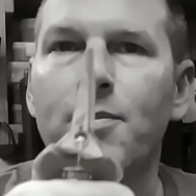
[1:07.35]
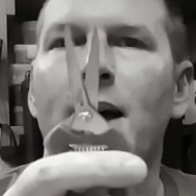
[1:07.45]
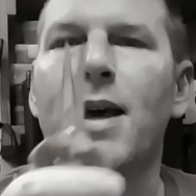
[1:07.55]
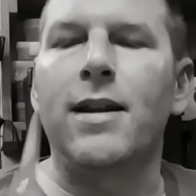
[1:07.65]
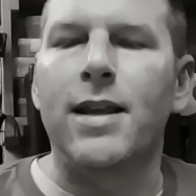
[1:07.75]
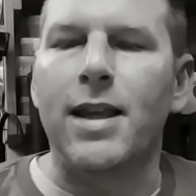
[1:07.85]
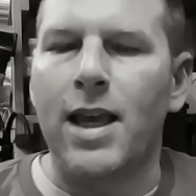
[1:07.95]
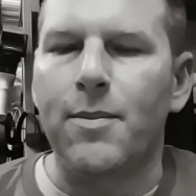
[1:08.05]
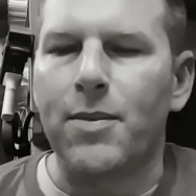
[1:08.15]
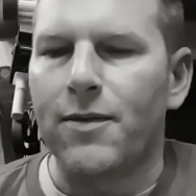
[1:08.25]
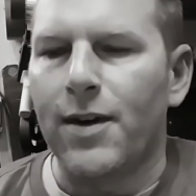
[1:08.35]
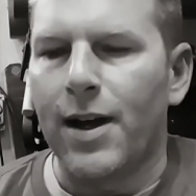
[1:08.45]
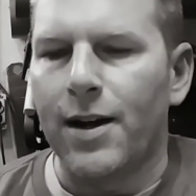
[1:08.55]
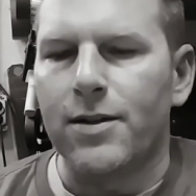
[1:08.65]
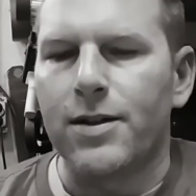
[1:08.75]
modeling
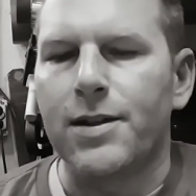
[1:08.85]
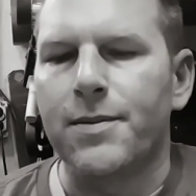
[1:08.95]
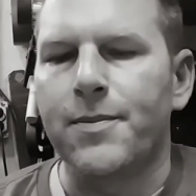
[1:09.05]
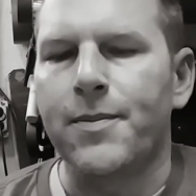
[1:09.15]
amplifiers.